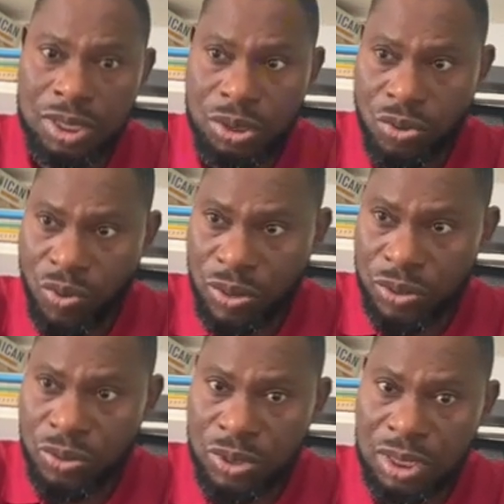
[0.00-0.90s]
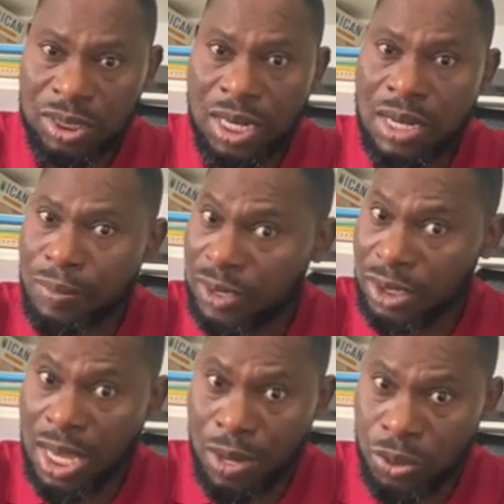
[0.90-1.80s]
So we're going to understand them and
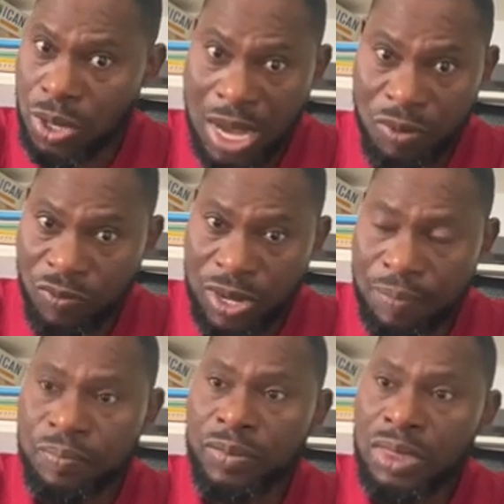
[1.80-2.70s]
see how to account for them.